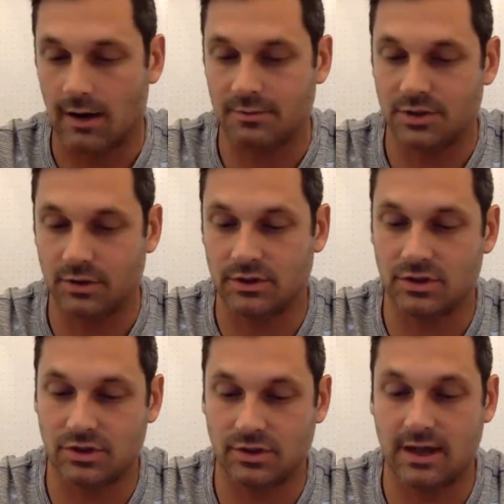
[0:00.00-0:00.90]
So
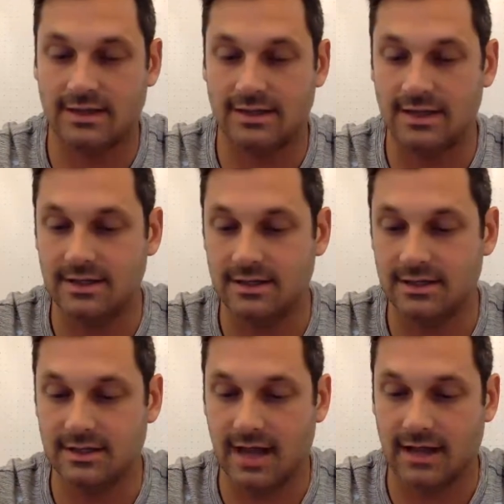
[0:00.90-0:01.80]
it's as easy
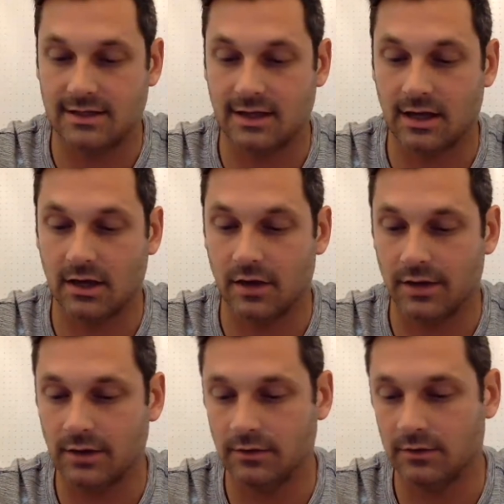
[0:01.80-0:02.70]
as that to get going.
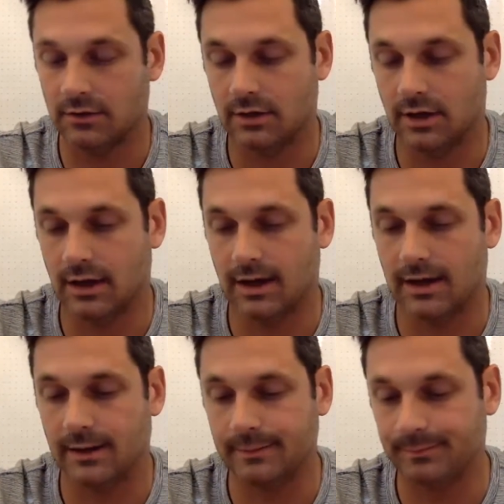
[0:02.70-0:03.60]

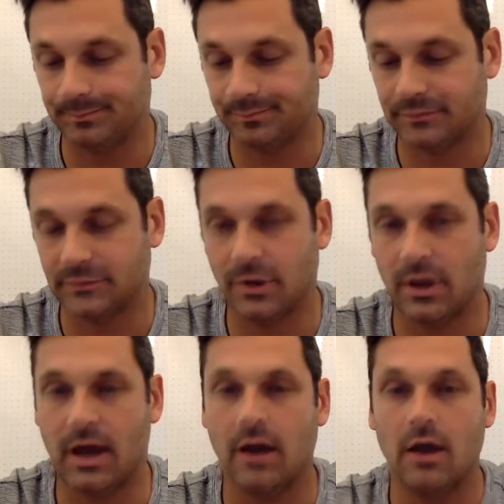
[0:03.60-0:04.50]
So
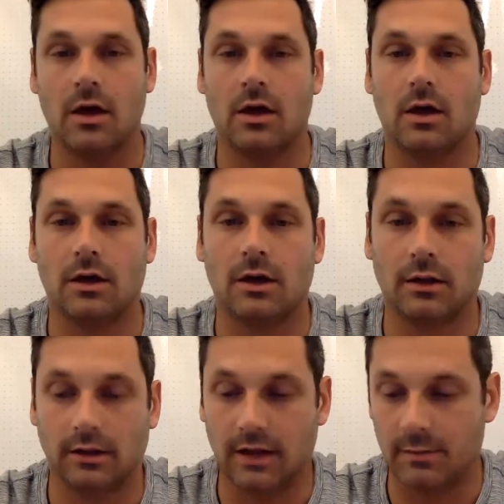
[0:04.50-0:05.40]
yeah,
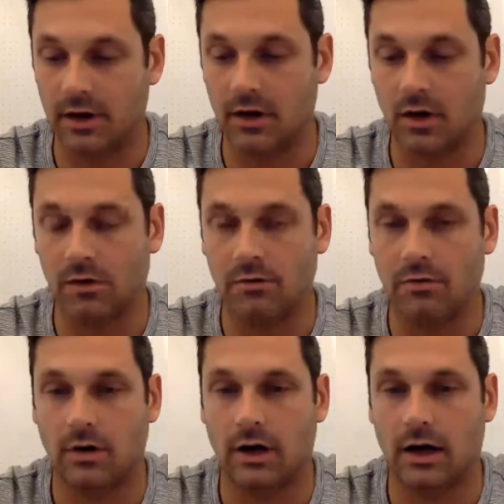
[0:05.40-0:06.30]
let me
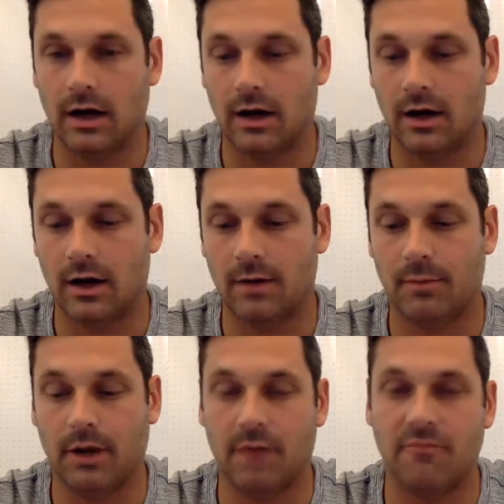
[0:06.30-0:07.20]
know.
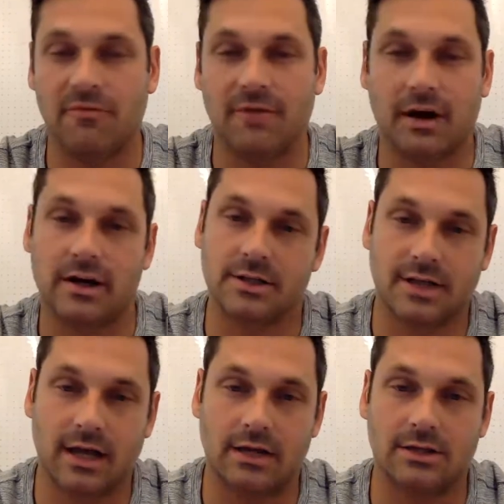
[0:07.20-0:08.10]
But I'm very
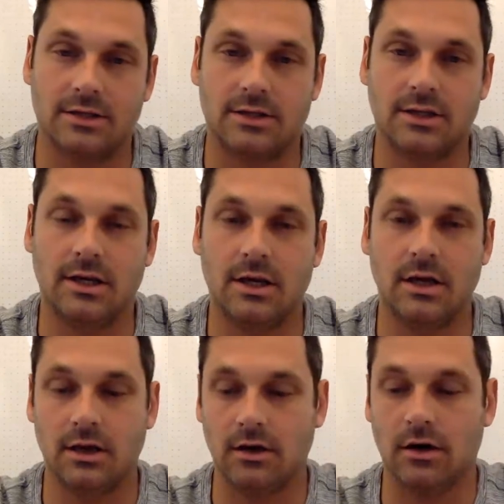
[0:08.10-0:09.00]
excited to
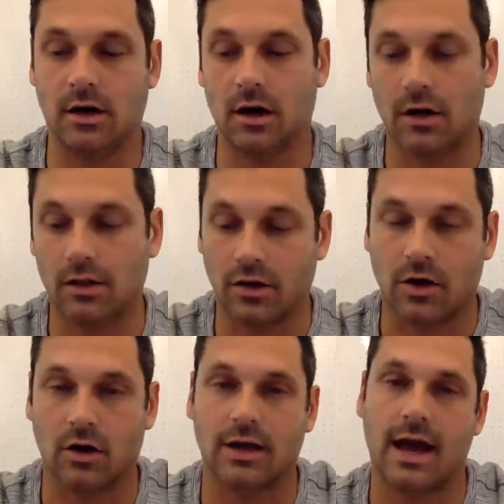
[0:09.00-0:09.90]
see the
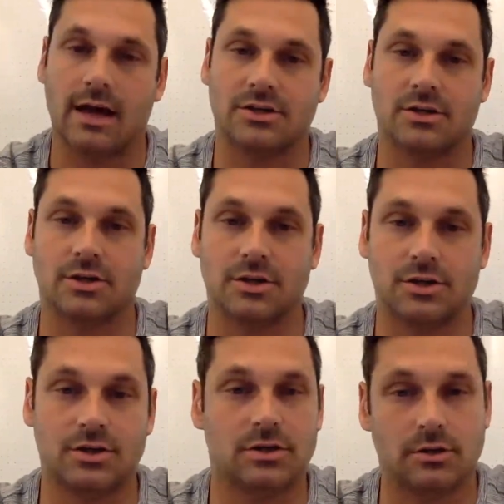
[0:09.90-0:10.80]

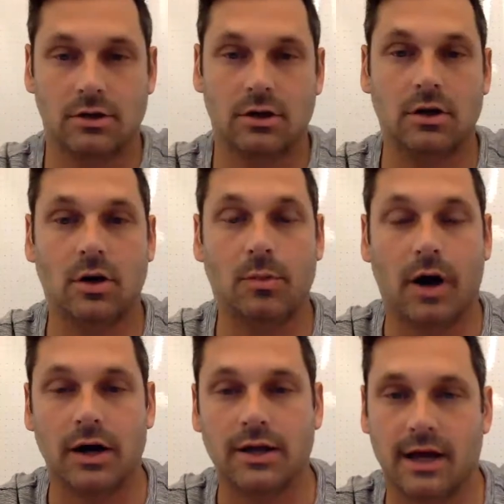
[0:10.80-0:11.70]
CallCasters, you know,
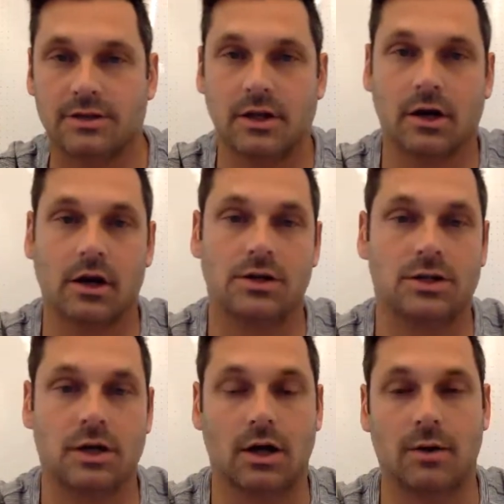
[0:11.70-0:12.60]
podcasts that are going to
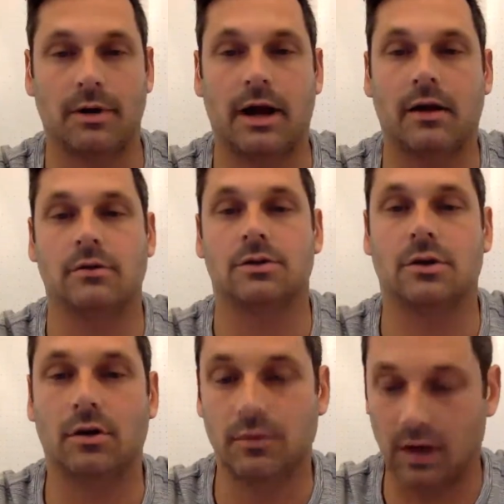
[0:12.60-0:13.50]
start coming out.
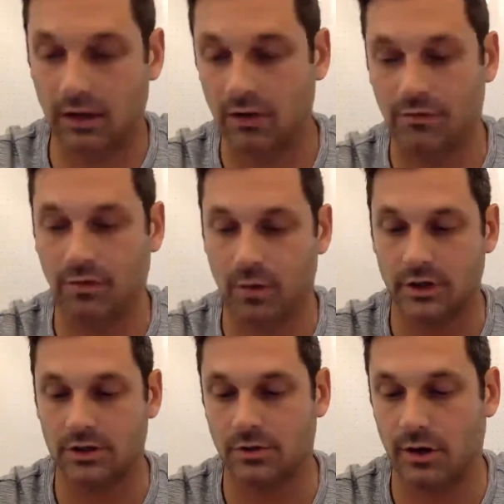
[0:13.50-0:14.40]
So I look
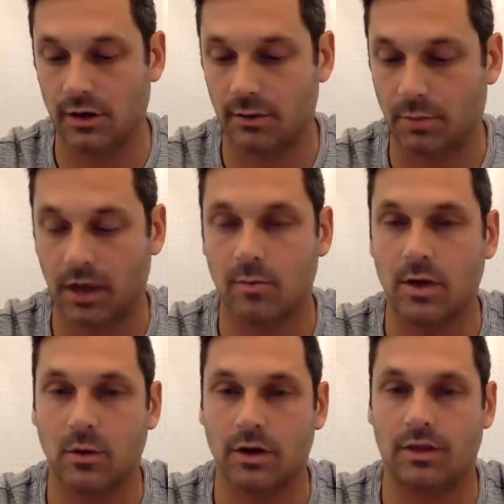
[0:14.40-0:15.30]
forward to it. Ping me
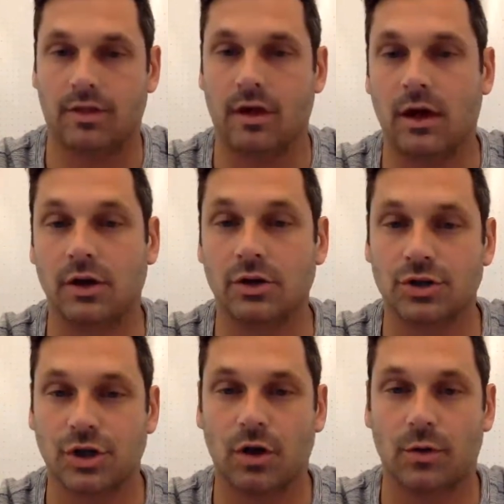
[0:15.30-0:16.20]
with your
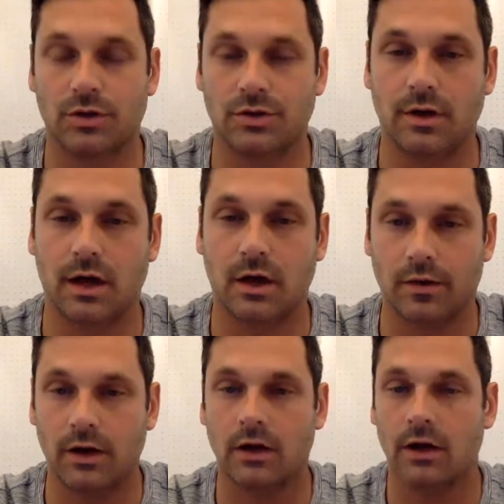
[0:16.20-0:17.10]
show once you get
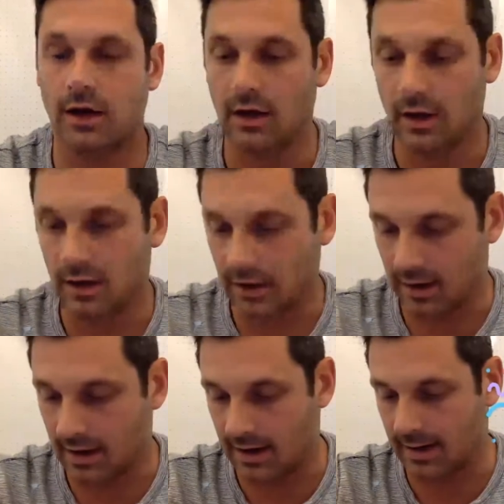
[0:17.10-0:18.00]
going.
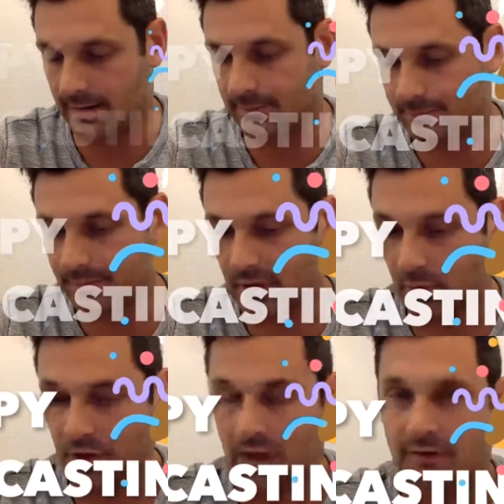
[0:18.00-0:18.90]
And
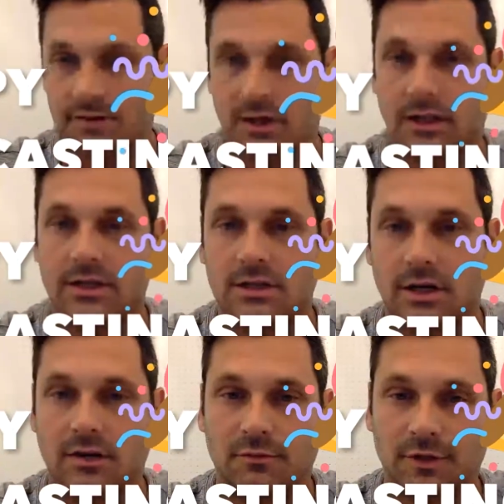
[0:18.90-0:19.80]
we'd love to listen
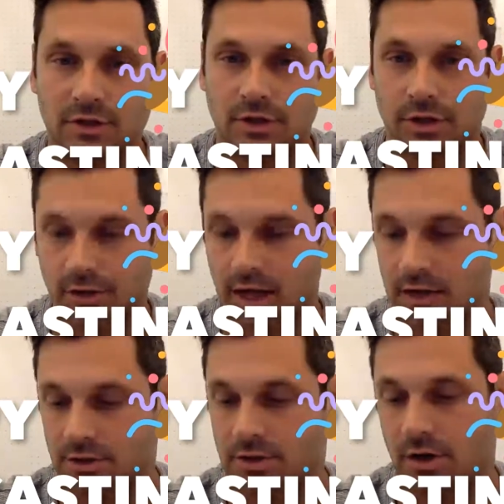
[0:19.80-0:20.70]
and feature you guys.
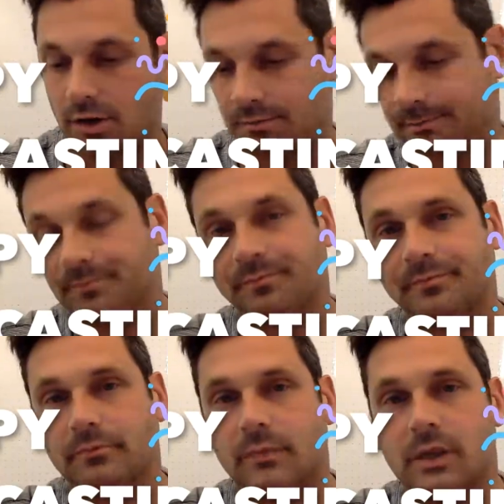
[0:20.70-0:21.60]
So
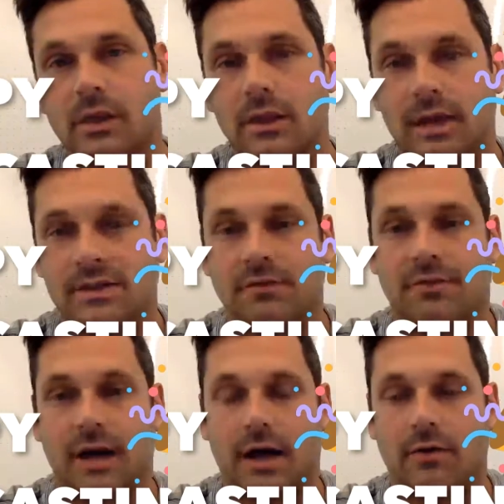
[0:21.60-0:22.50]
that's it for
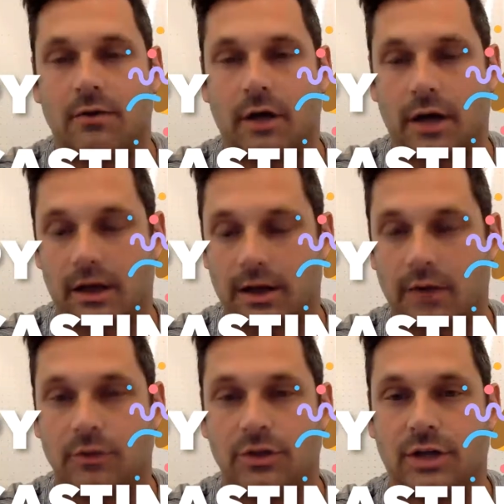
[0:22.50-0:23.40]
now, and I
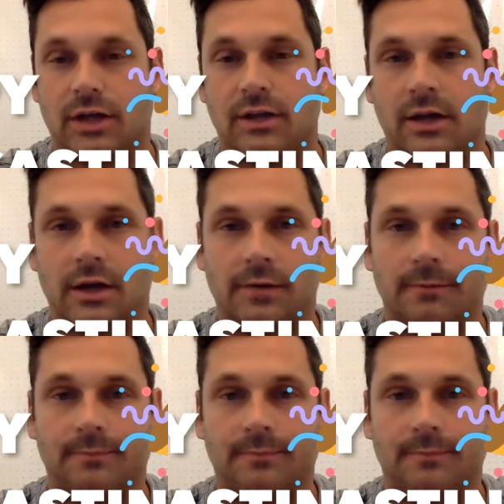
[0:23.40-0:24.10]
will check in later.